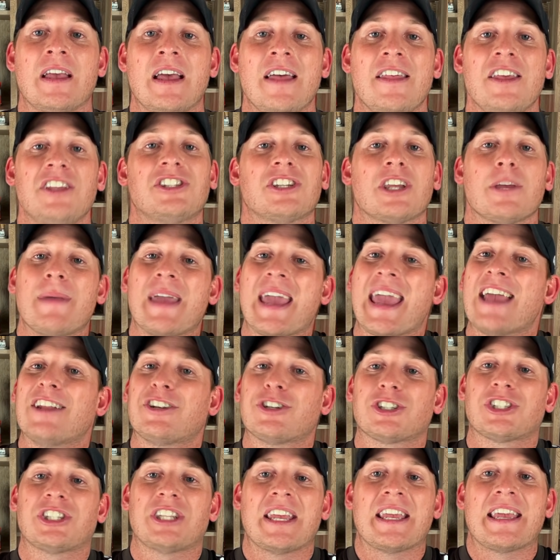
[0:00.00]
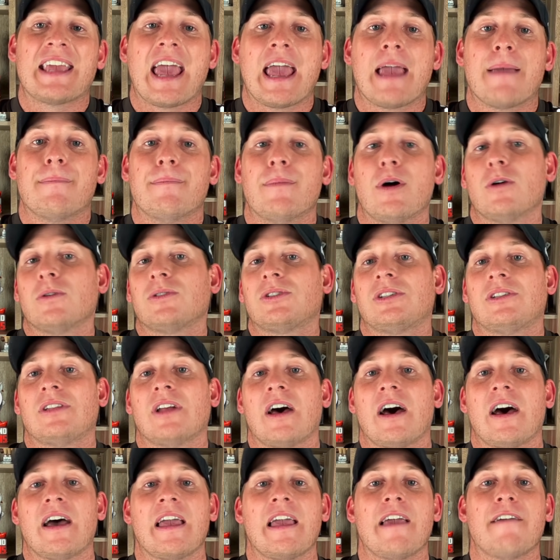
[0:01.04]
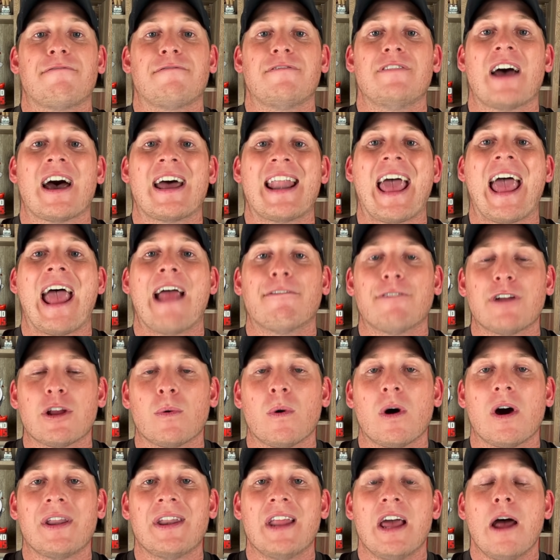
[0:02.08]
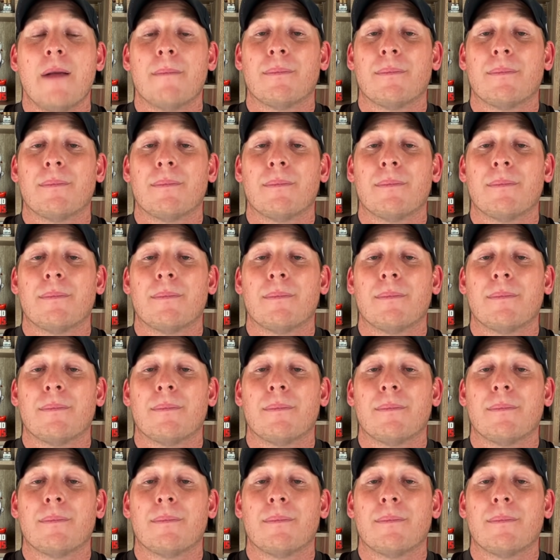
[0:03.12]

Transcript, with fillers: This is going to be an interesting game. Most, uh, if not everyone,